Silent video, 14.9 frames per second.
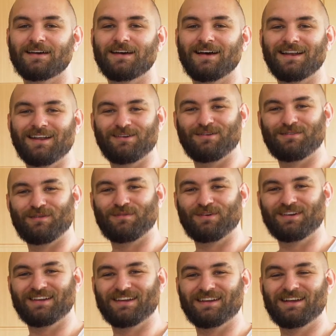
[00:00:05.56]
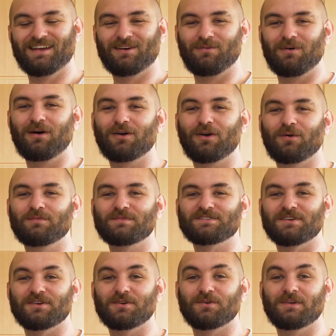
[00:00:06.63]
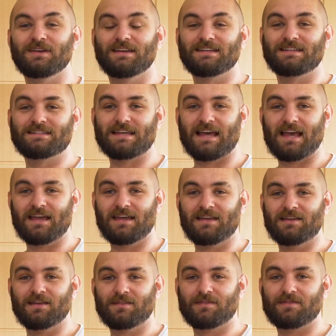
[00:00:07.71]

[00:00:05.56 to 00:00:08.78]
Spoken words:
everybody, welcome to day